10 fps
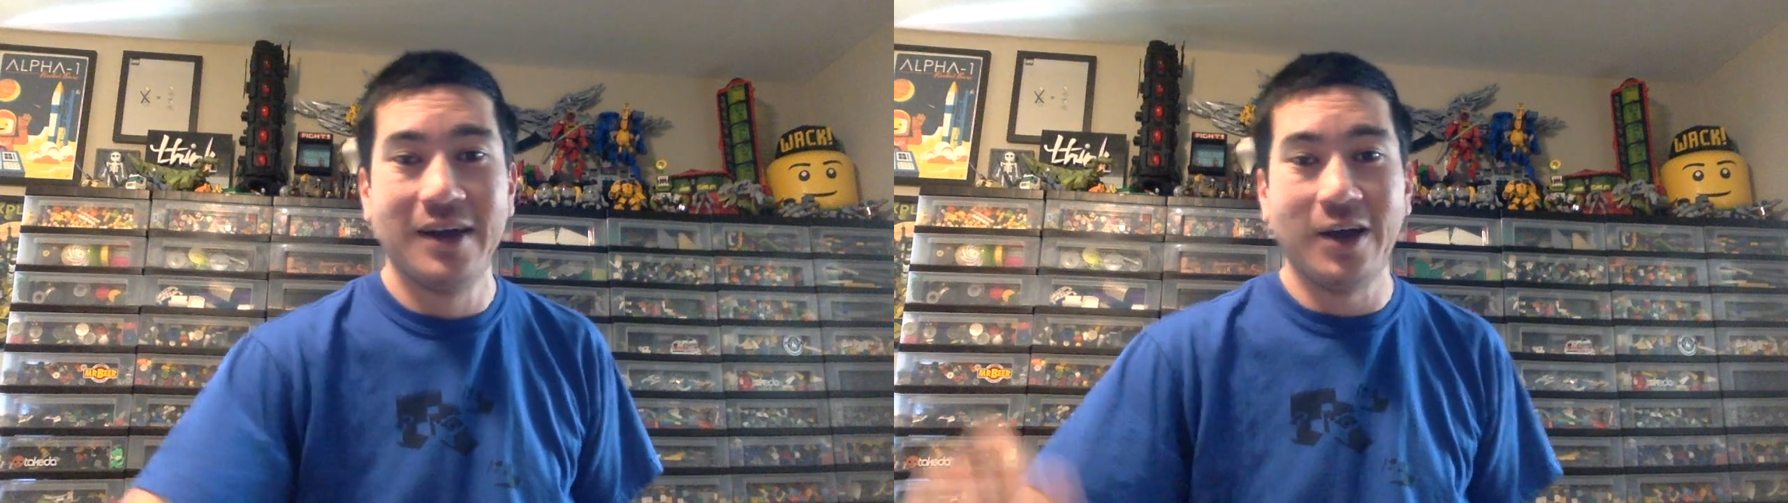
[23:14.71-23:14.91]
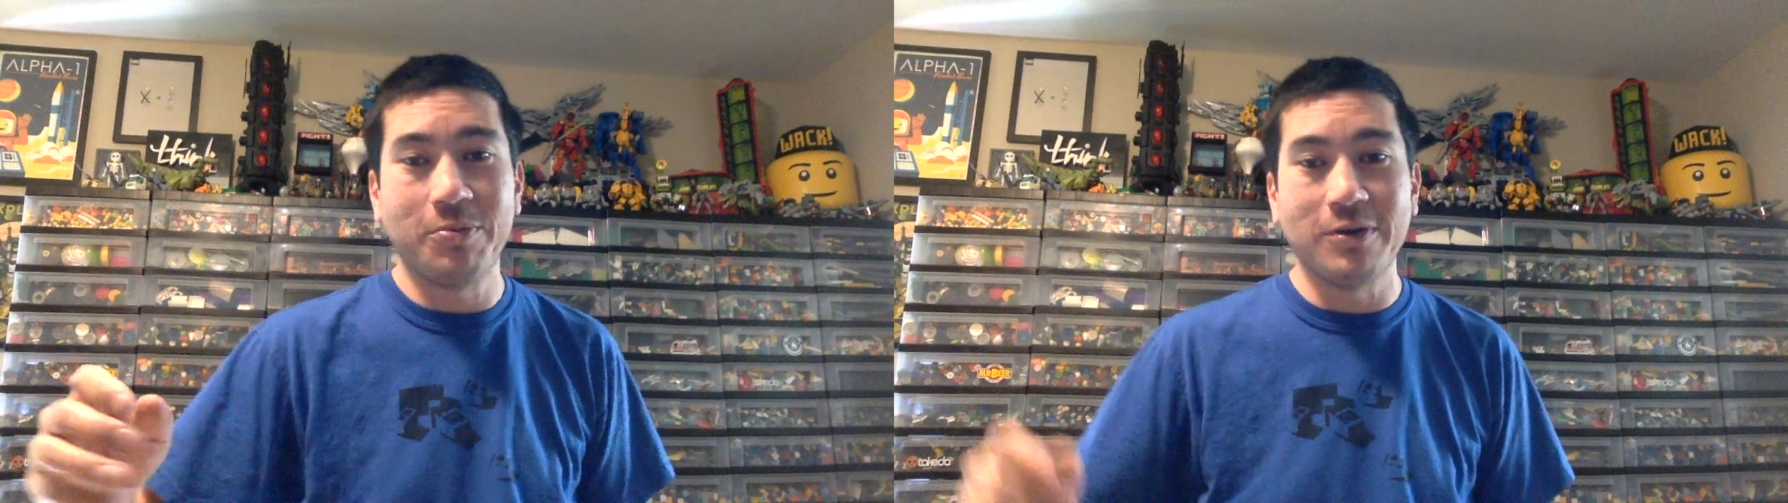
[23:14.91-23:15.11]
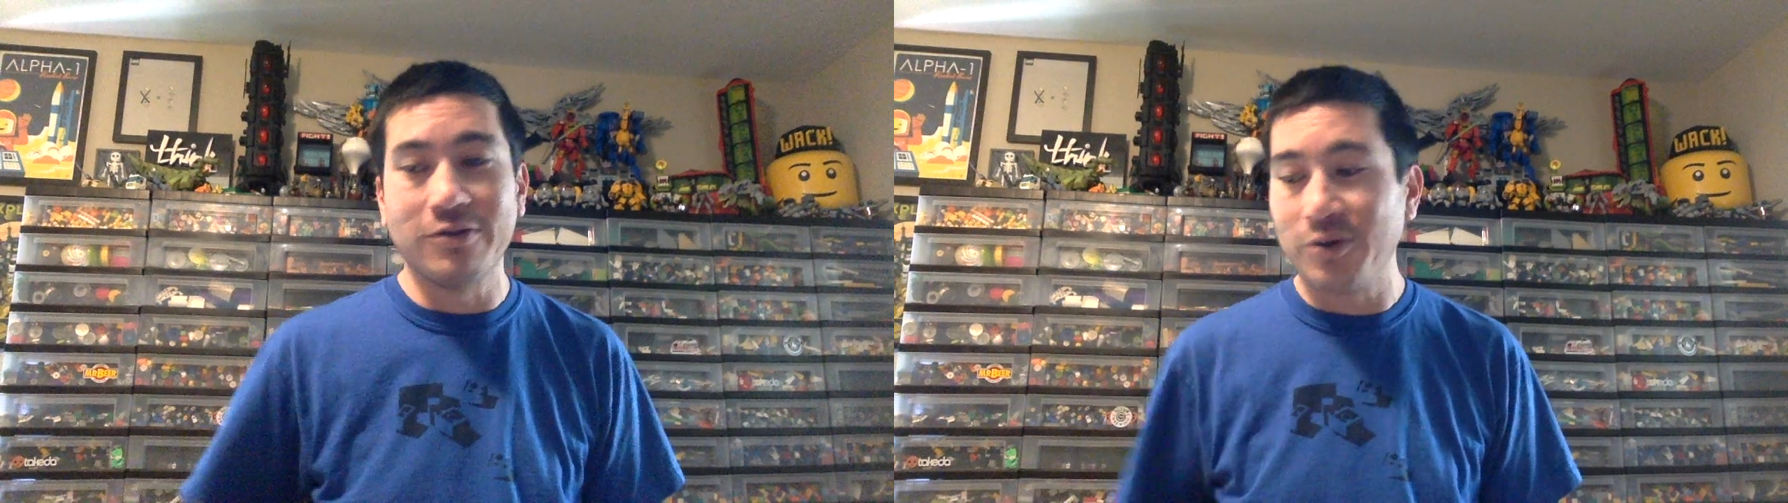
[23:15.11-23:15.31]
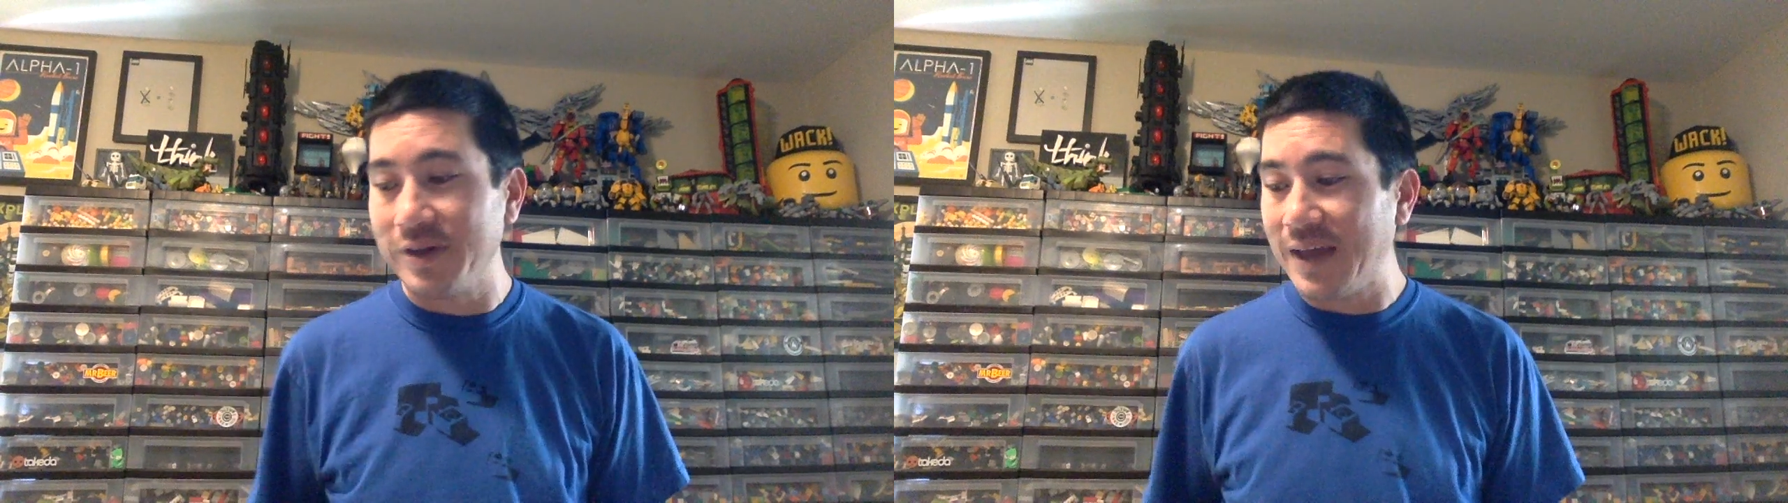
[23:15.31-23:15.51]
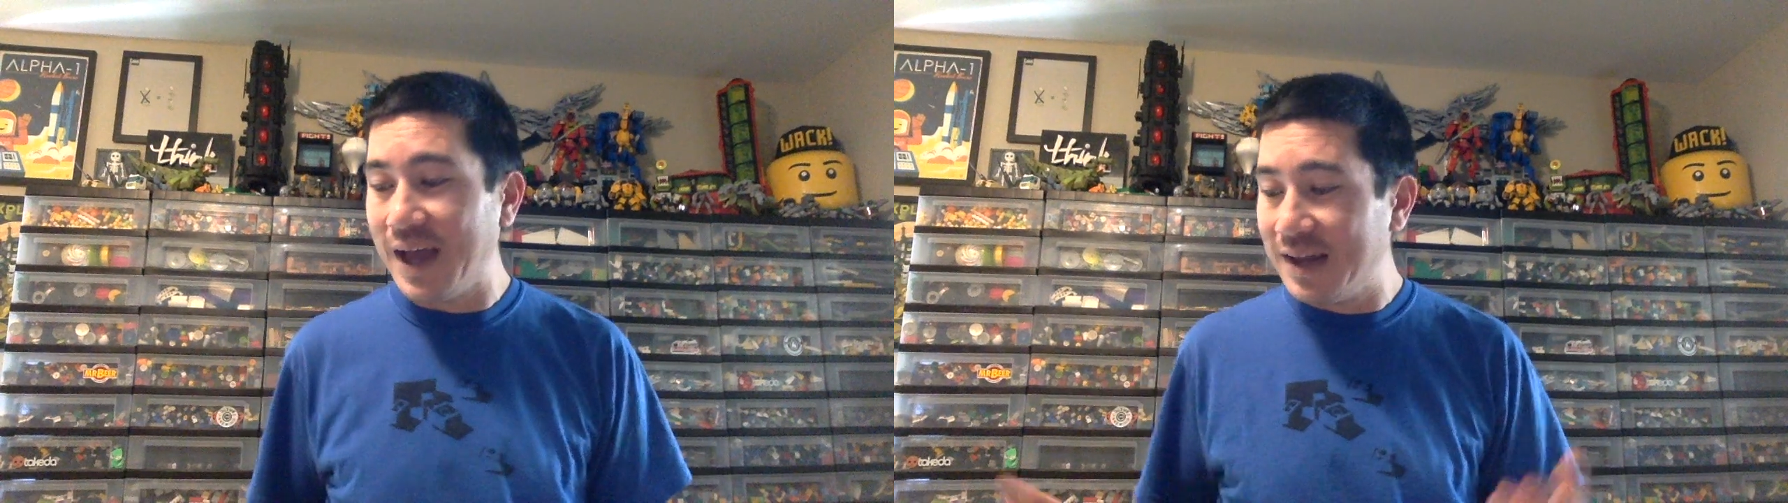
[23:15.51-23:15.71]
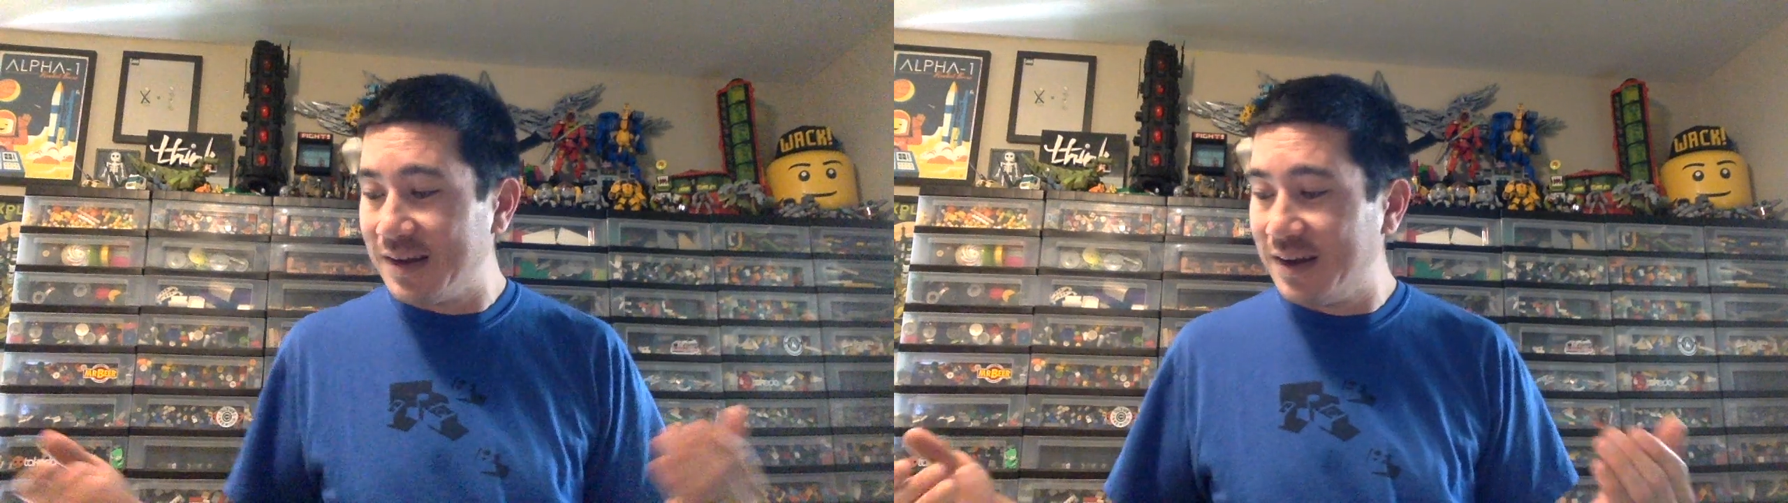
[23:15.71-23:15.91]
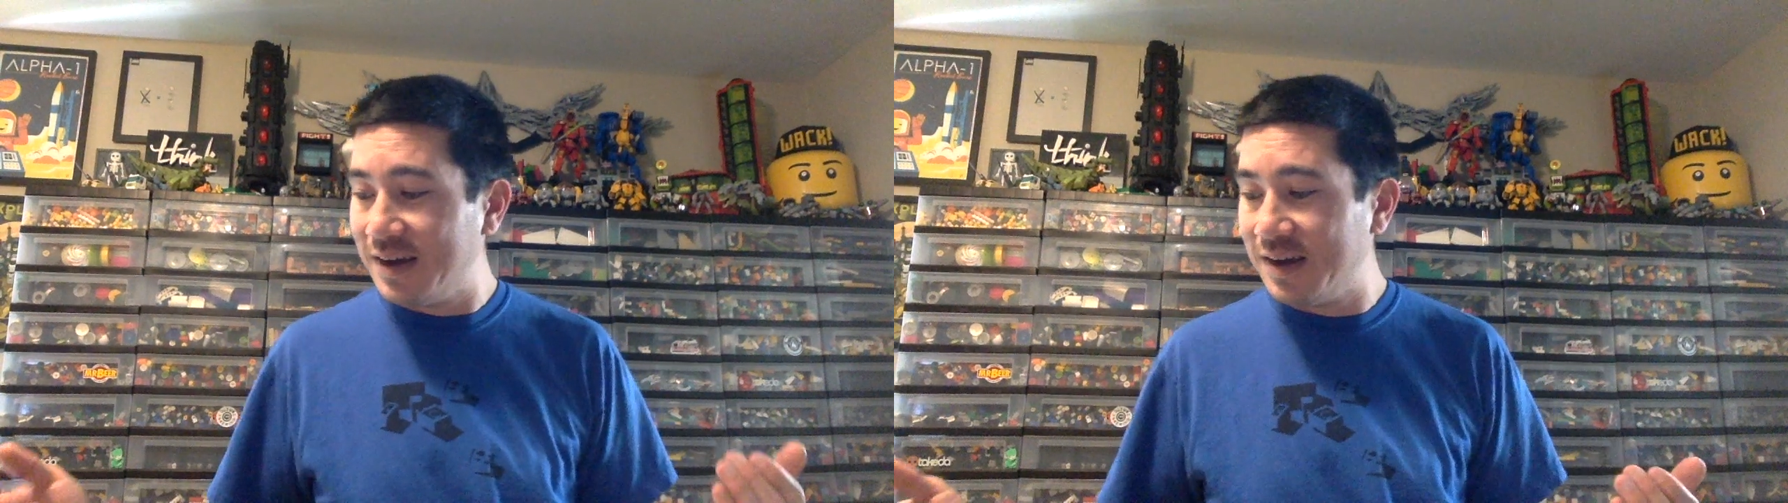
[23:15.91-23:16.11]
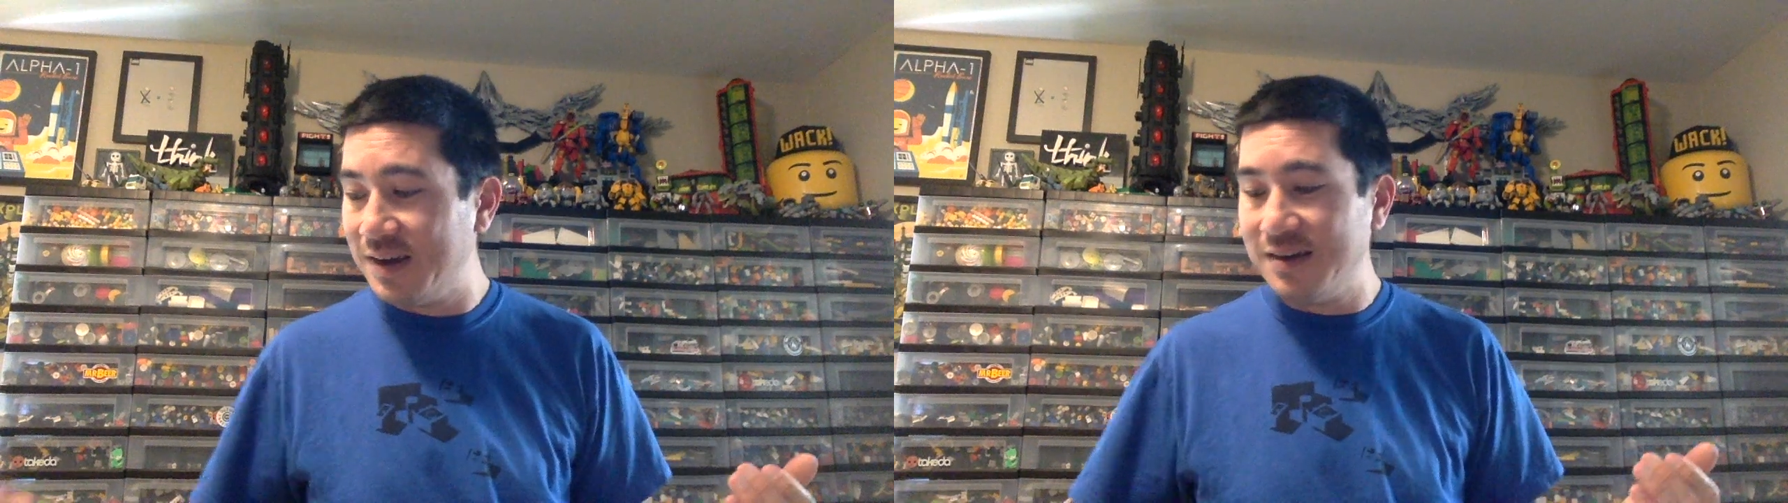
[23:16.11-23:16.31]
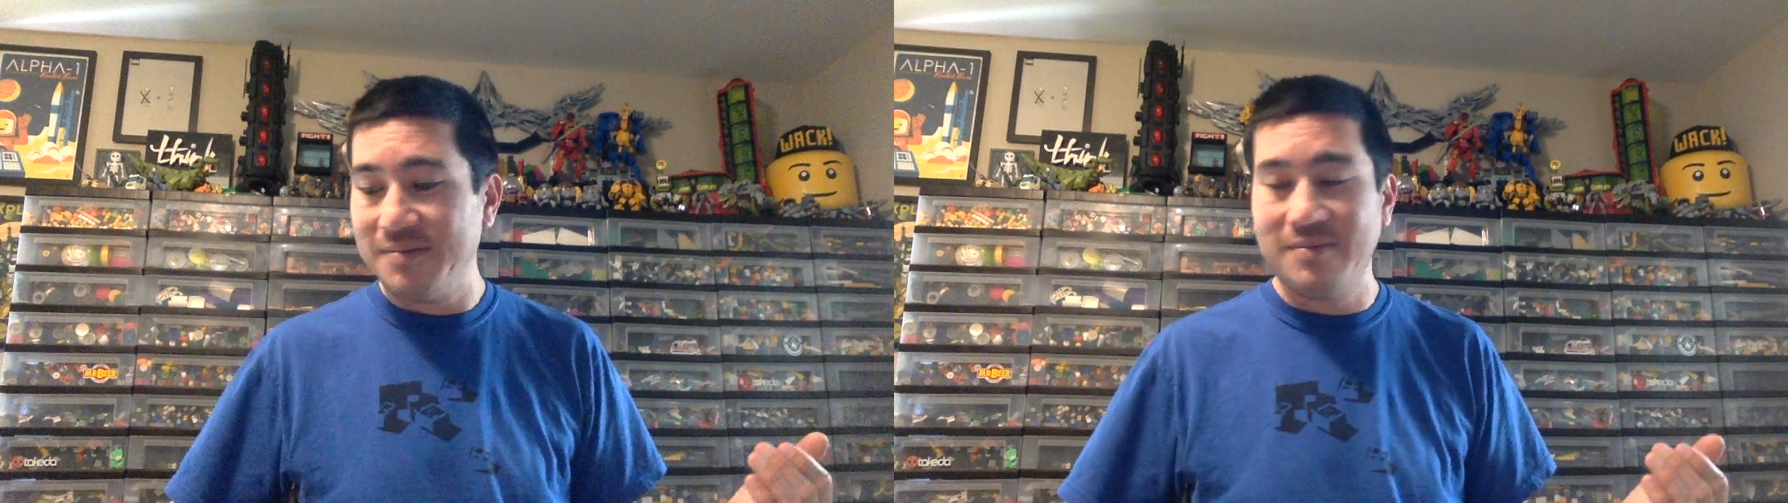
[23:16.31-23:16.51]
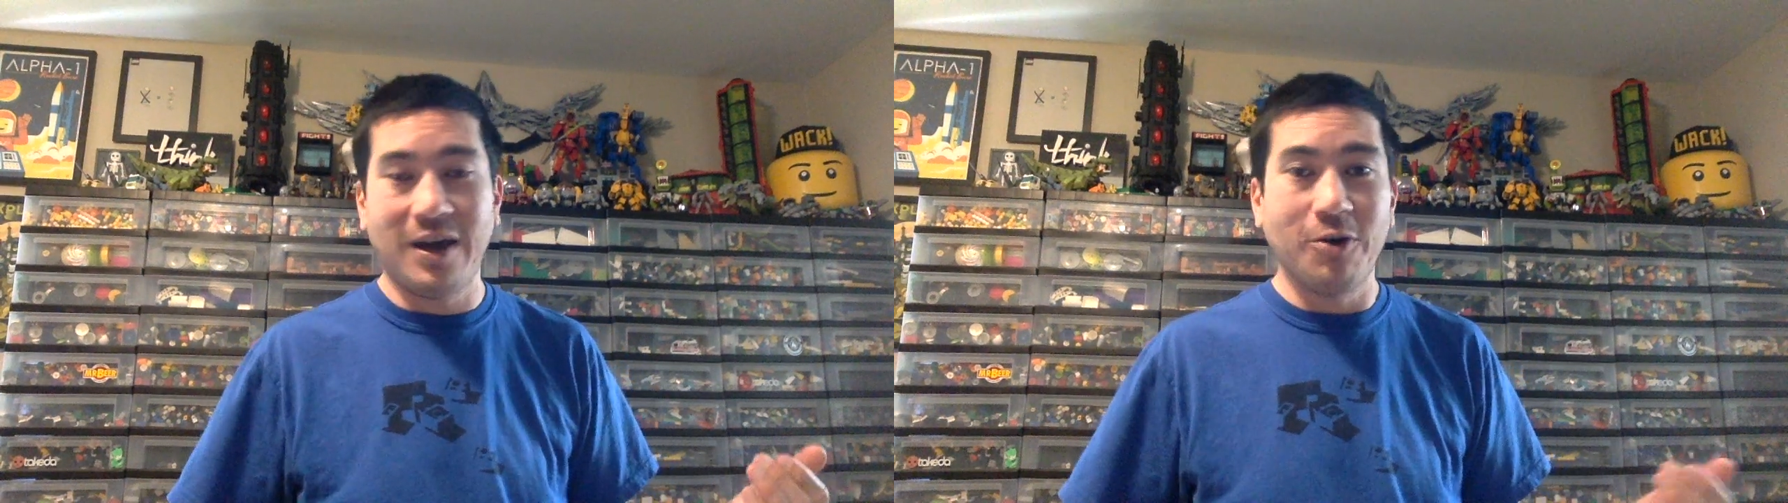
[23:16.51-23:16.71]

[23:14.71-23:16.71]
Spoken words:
I hope you enjoyed that. I